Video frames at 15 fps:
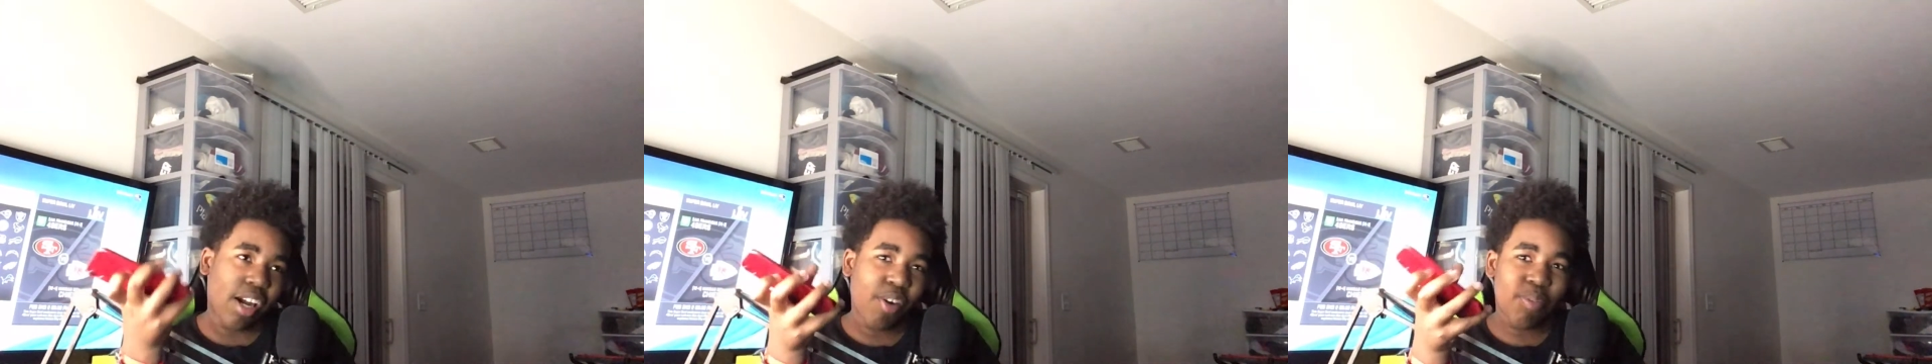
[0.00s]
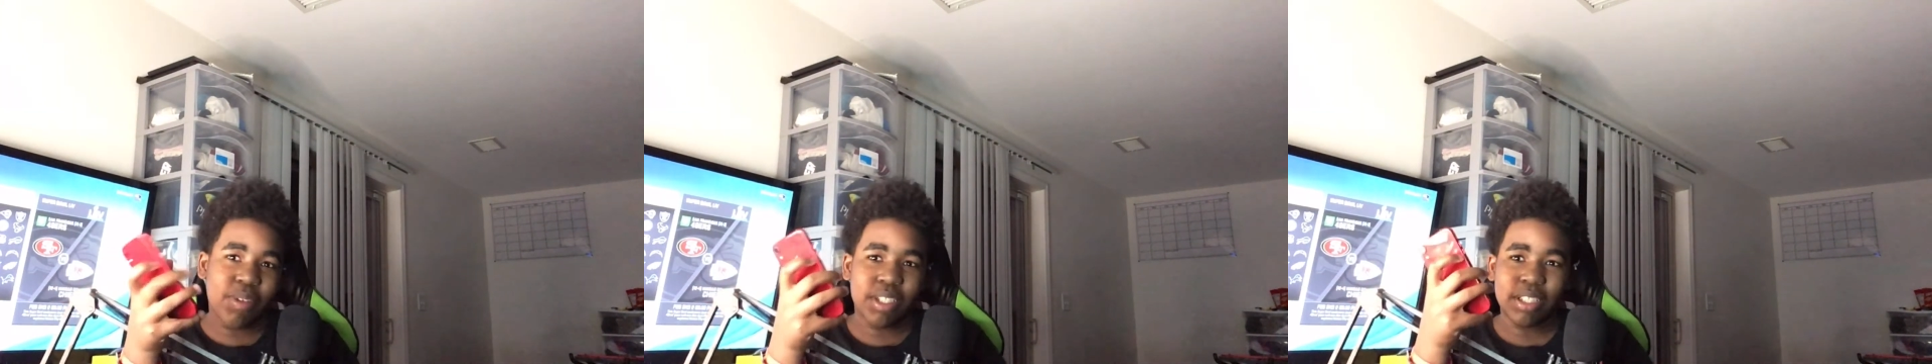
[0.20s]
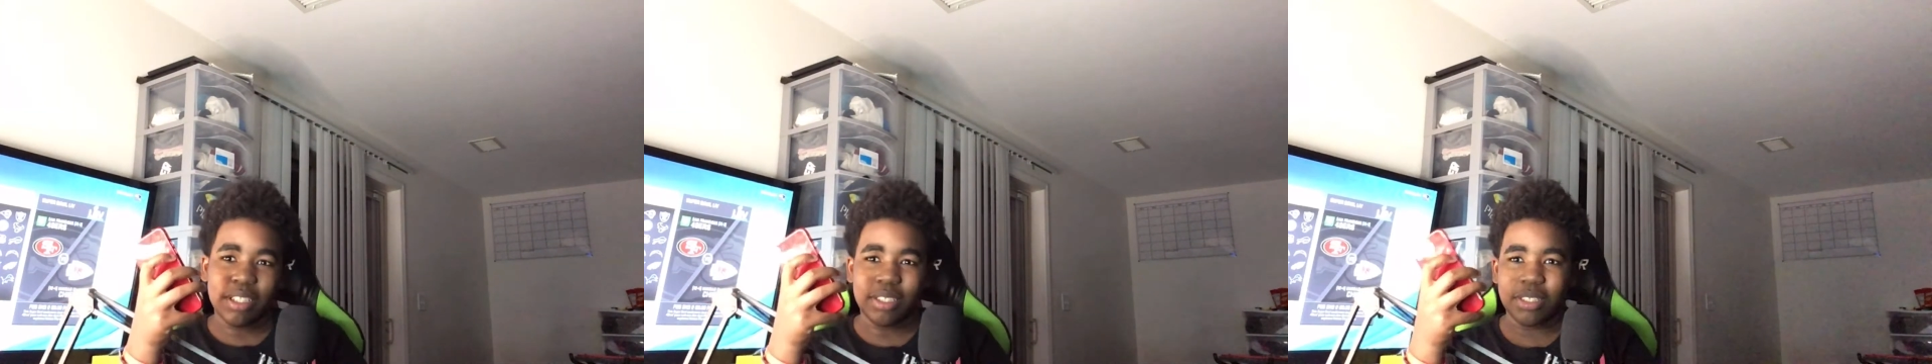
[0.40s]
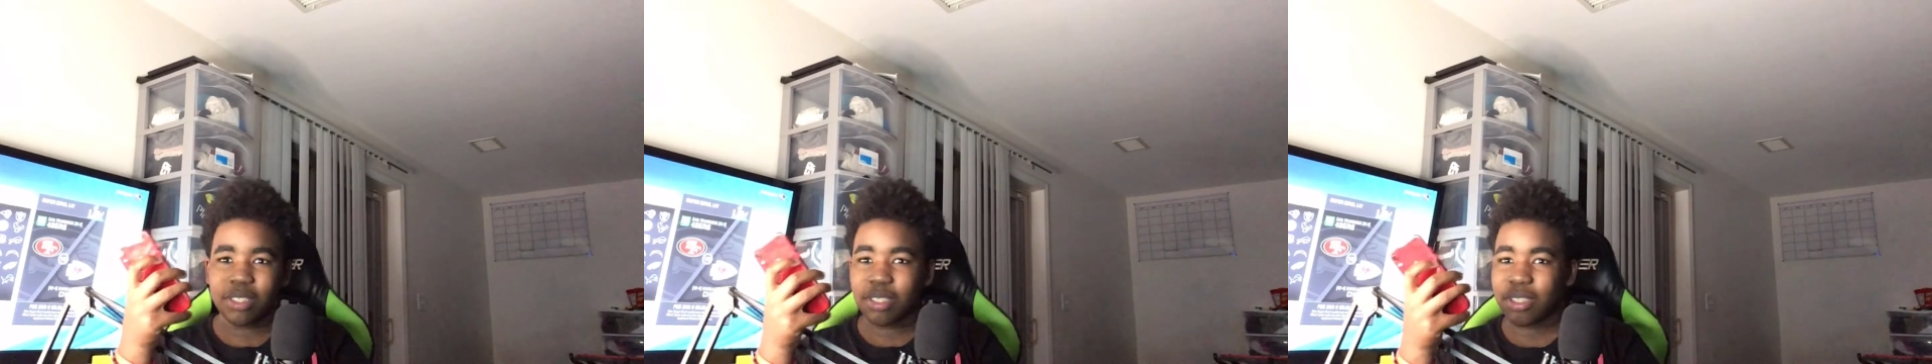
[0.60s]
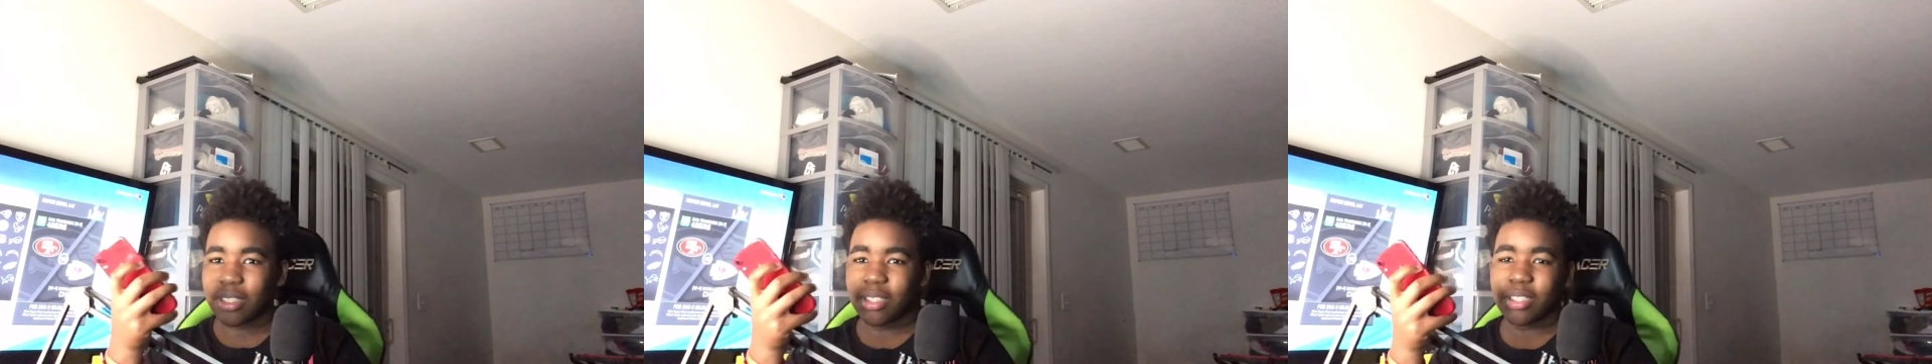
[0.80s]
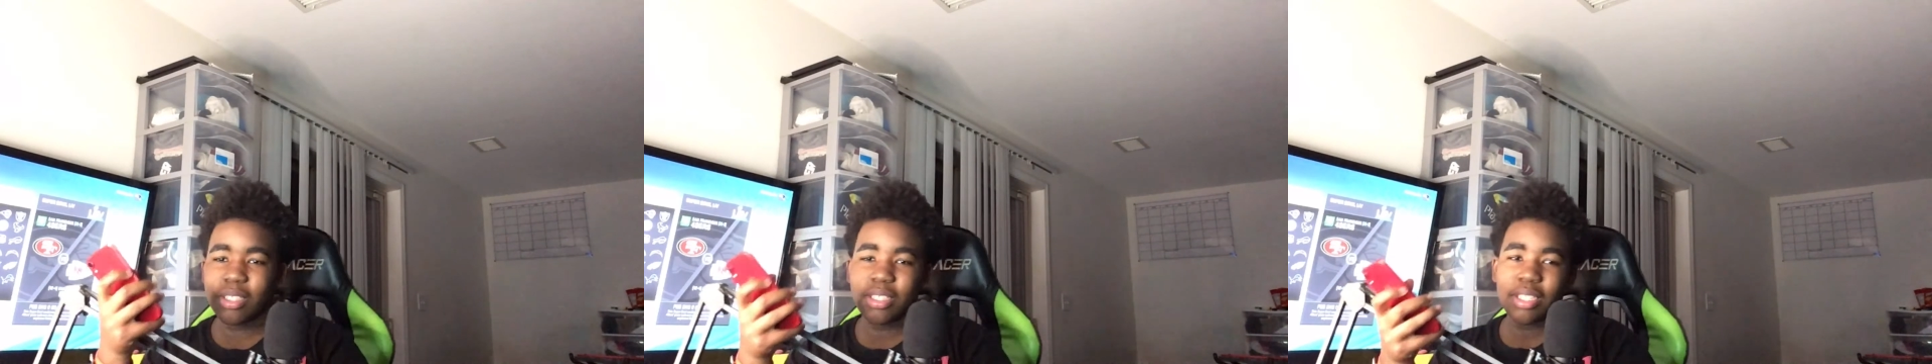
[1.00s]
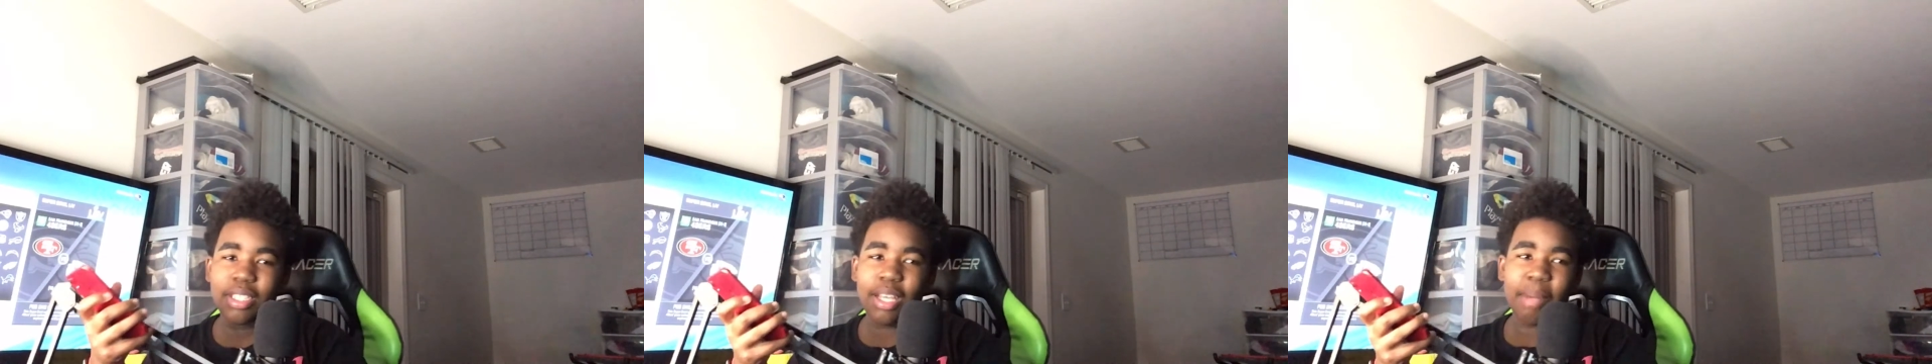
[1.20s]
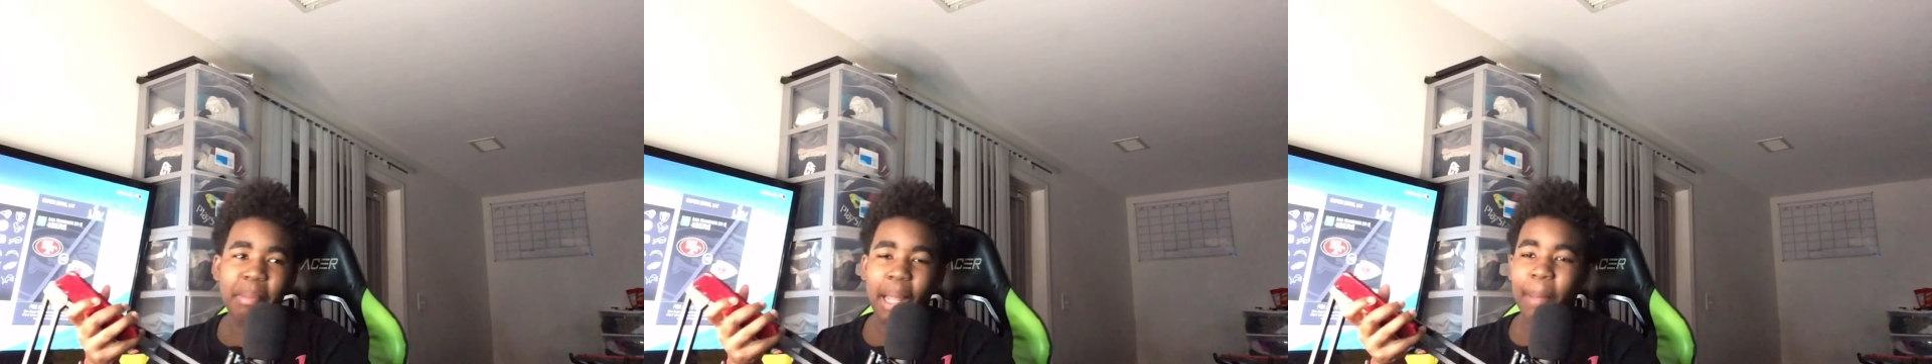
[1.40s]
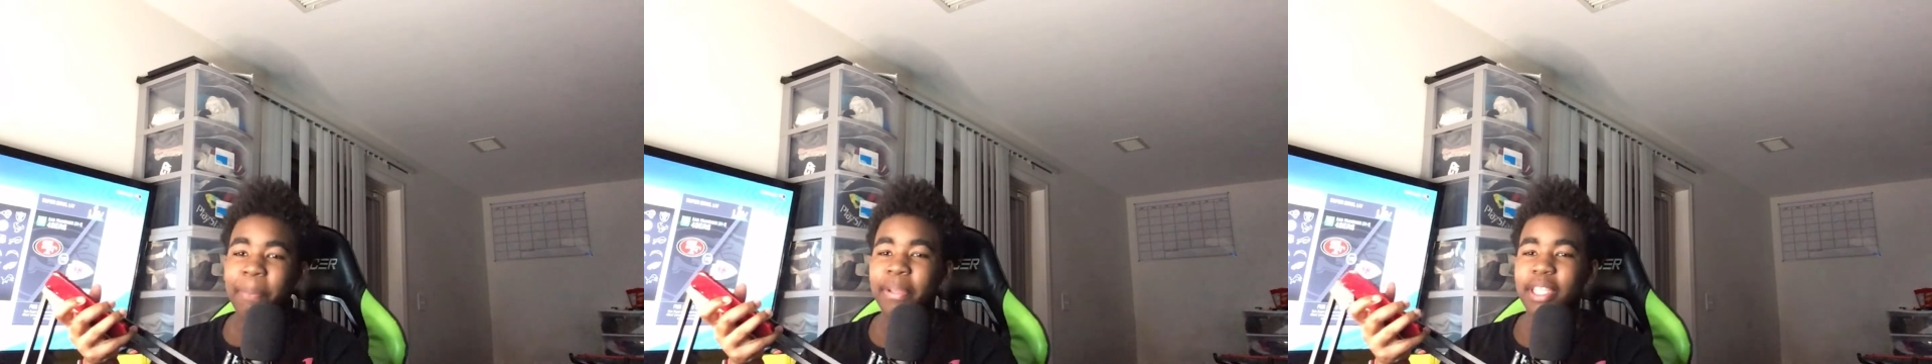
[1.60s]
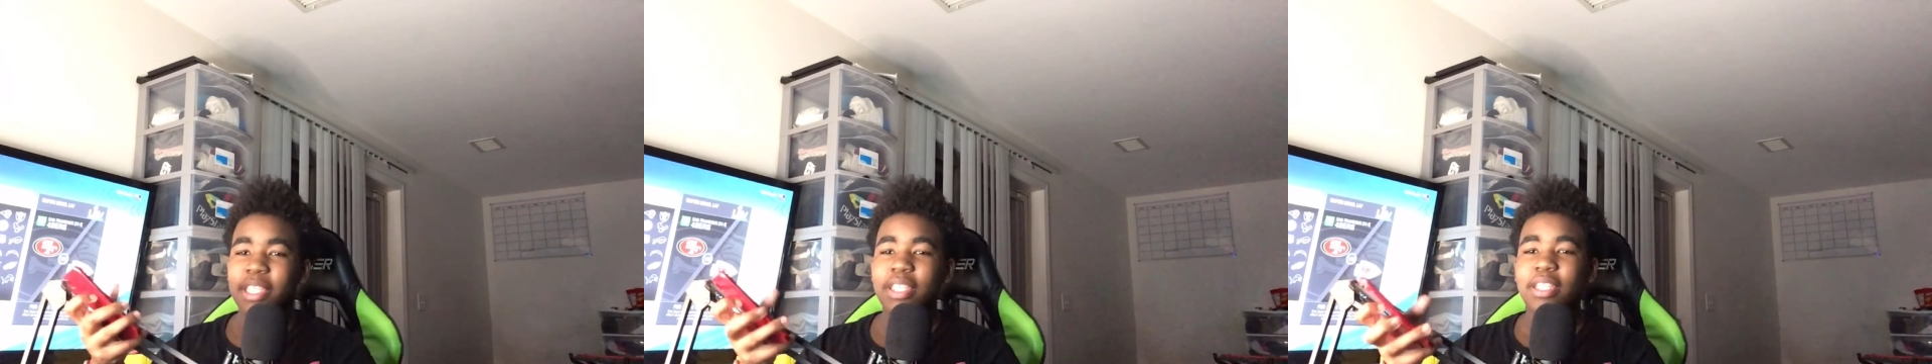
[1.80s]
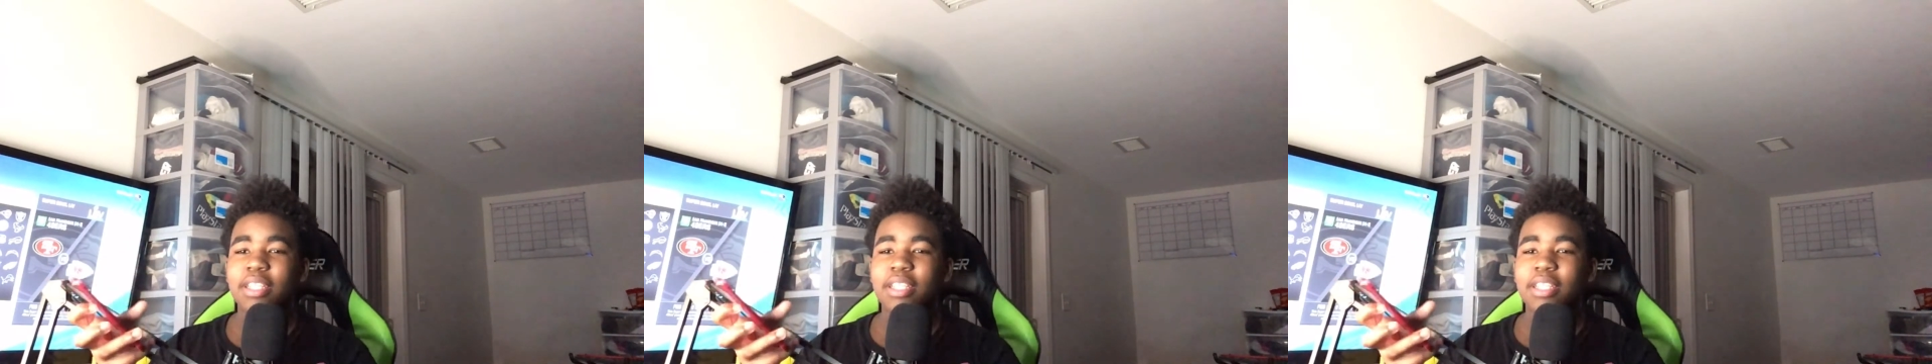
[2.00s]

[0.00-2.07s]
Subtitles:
don't really. I'm not picky.